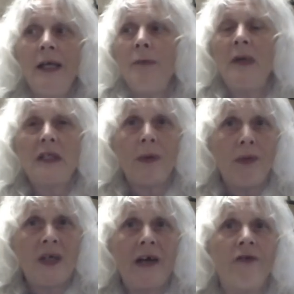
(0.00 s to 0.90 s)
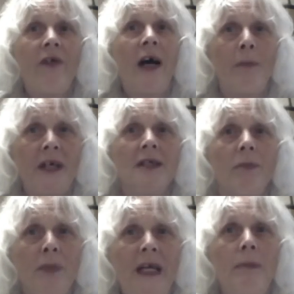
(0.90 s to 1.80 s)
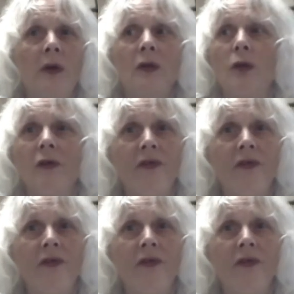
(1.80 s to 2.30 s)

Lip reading: means we would have far better people doing